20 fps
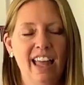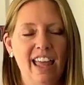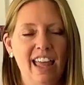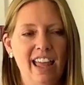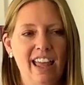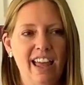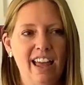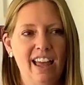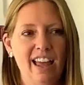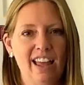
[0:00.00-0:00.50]

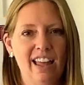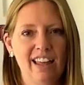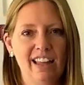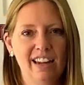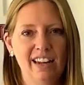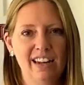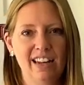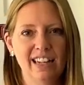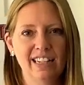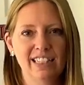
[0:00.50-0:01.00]

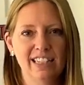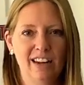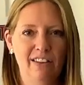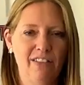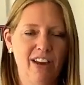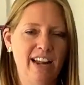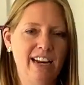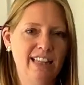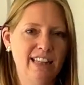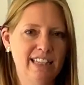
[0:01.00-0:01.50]
And instead of
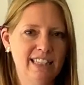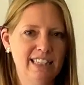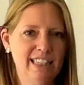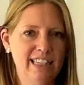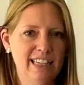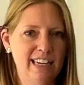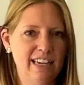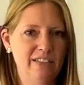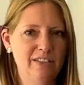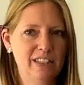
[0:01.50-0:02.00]
adding the
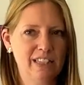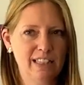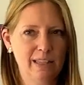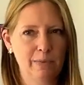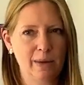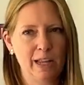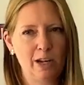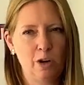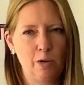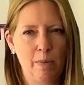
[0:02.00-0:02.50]
sleeves,
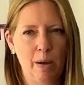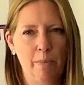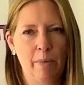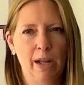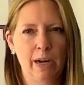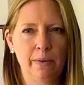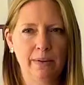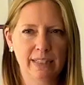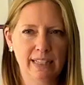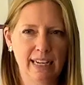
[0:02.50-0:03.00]
because I knew my
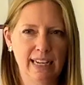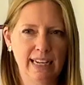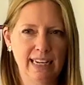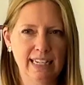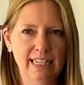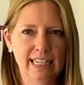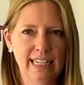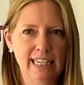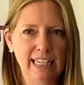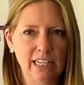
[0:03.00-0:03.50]
body was going to
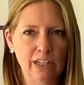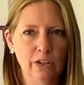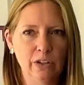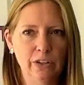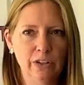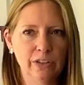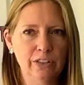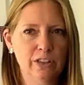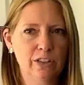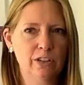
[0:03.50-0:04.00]
need to
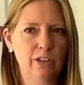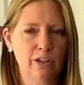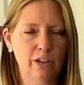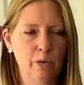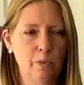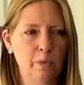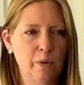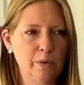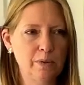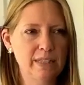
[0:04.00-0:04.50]
heal
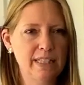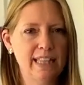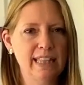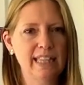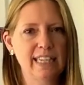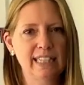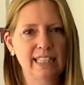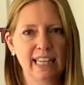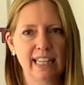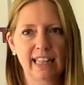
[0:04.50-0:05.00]
certain wounds and
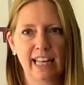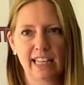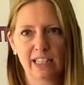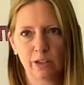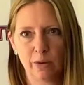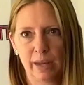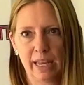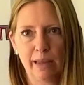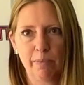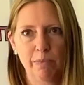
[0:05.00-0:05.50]
things like that,
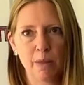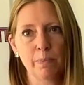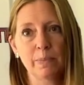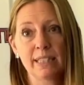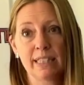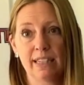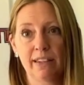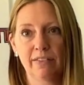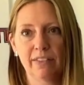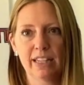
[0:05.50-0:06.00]
so I keep them
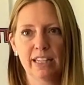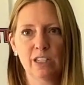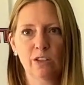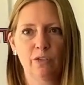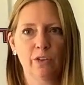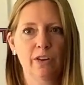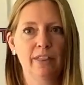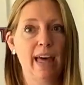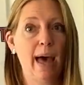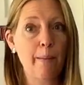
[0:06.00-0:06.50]
sleeveless
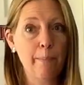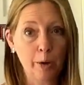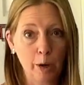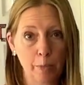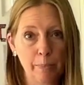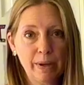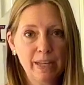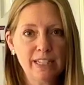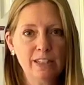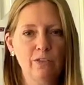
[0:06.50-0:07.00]
for that
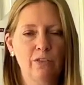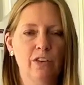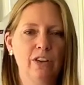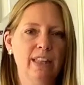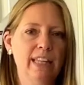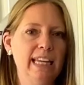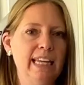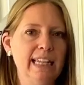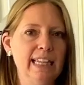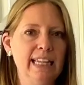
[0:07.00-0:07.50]
purpose for
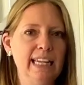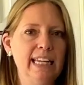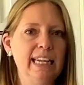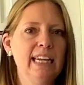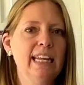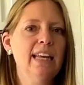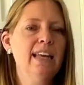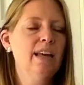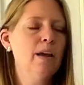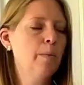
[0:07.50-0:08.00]
the
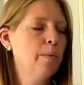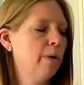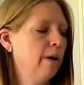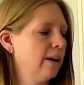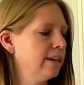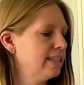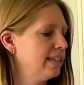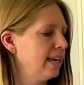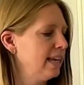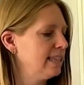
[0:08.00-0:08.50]
healing
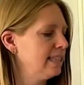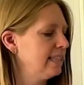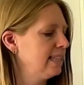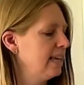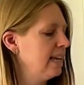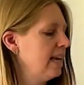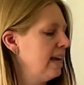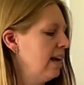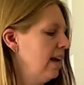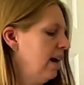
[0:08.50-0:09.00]
process.
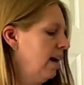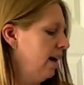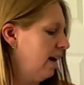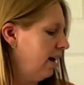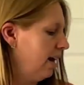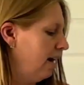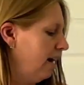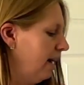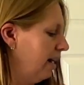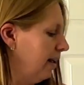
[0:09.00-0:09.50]

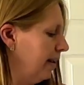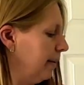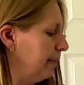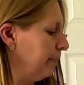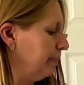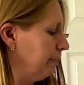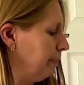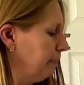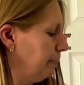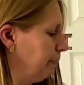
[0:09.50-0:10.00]

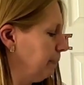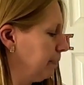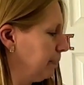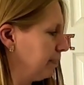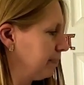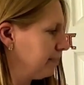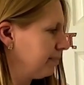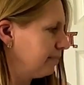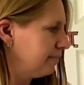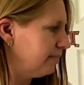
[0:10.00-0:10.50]
Um,
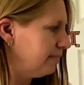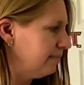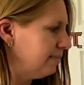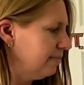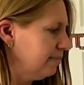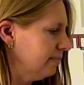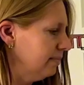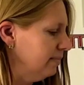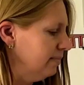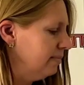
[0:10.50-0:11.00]

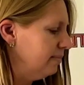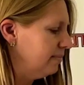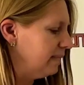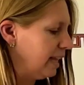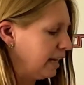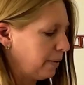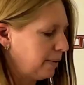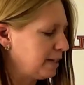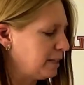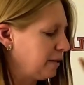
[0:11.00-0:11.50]

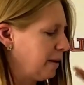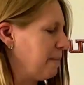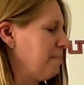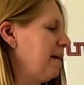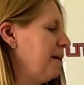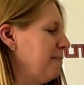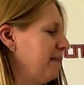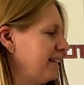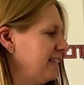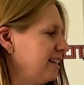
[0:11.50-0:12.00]
anyways, I
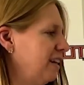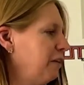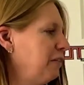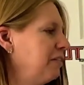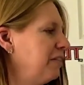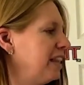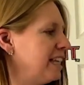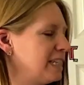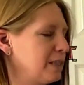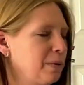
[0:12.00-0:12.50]
made
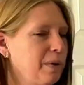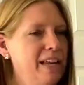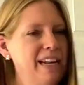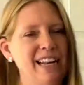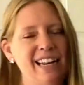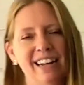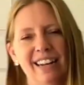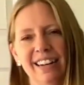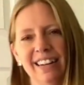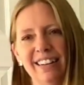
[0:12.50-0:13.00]
myself this one,
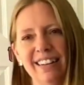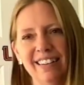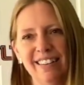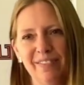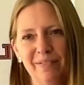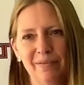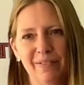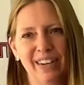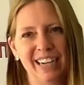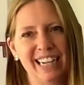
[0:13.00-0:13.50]
and
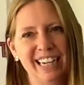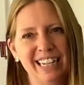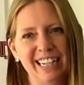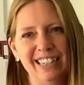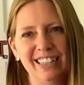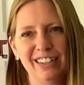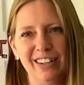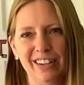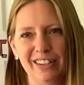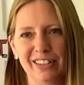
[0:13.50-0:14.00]
my
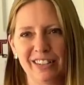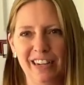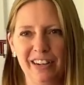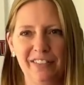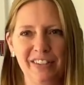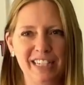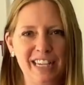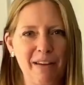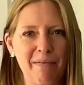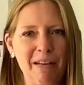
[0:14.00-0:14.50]
doctor,
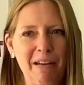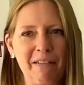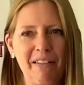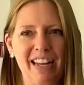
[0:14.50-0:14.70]
every time I